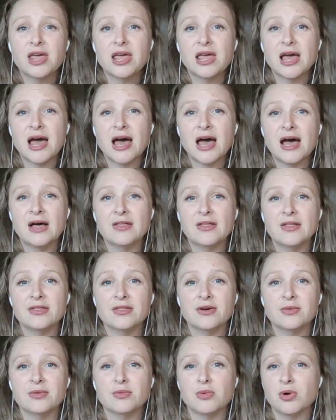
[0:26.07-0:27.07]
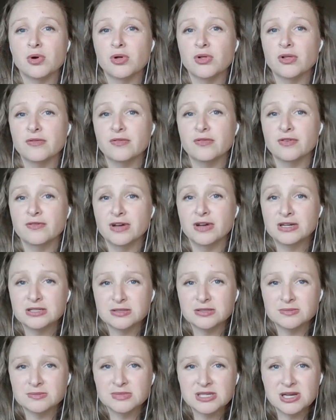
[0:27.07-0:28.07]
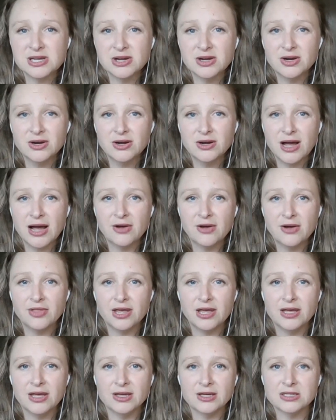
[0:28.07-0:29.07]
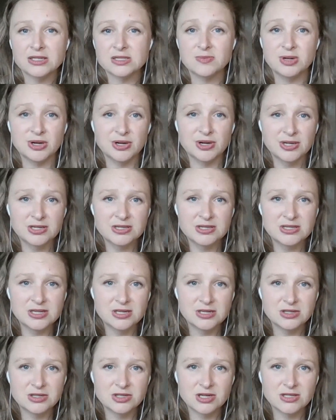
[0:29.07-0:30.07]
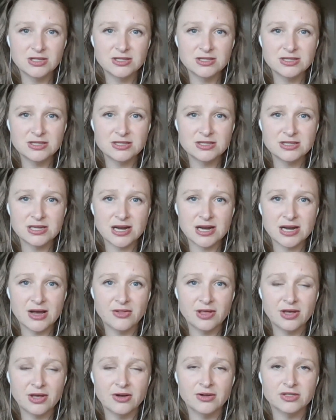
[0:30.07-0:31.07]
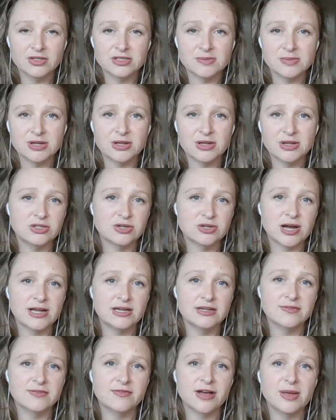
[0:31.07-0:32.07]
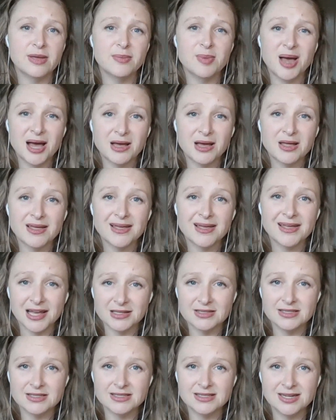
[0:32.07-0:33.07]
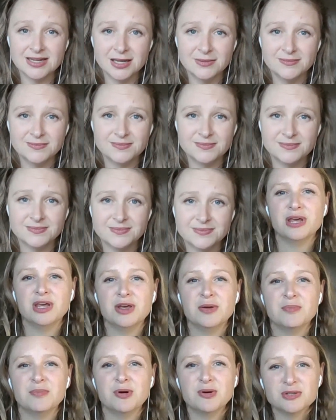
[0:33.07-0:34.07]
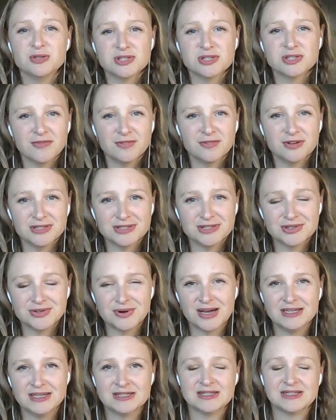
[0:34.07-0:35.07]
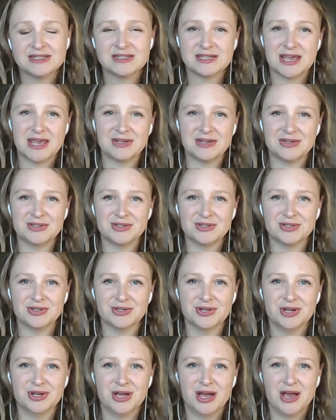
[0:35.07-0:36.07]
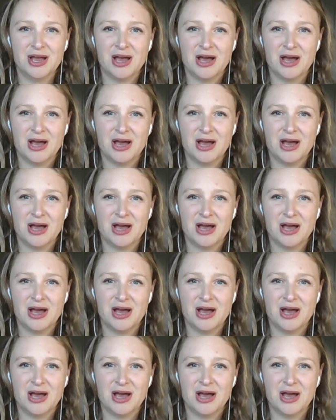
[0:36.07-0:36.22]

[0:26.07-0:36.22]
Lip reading: looking at the role of the victims here, how they experience the injustice, and how they ultimately tried to fight back against it. The post office Horizon scandal